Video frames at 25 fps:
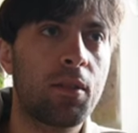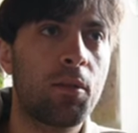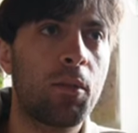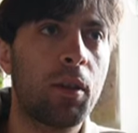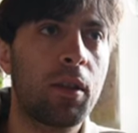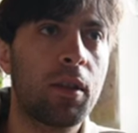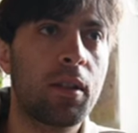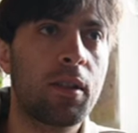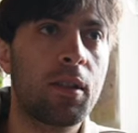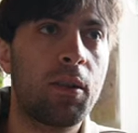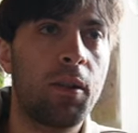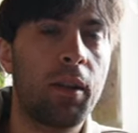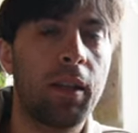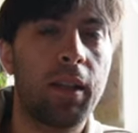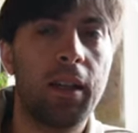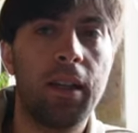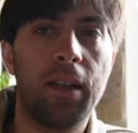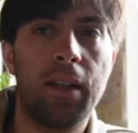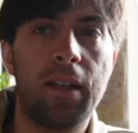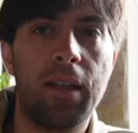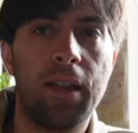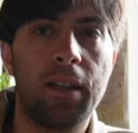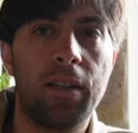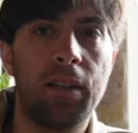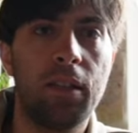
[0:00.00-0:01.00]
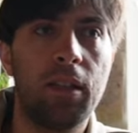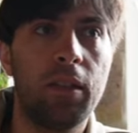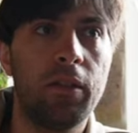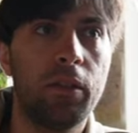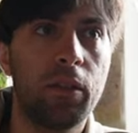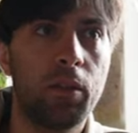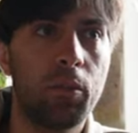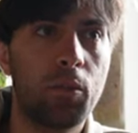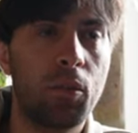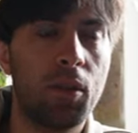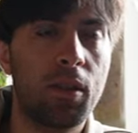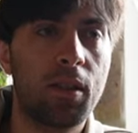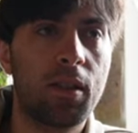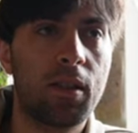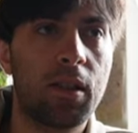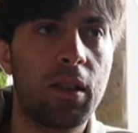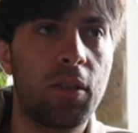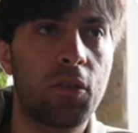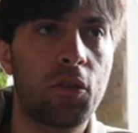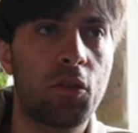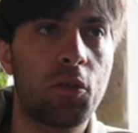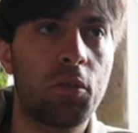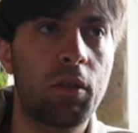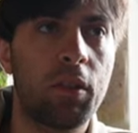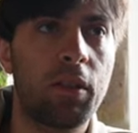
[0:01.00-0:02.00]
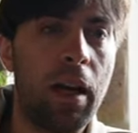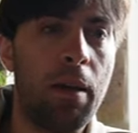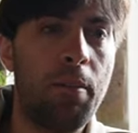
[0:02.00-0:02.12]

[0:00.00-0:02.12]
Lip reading: one, so I can add even more stuff to it.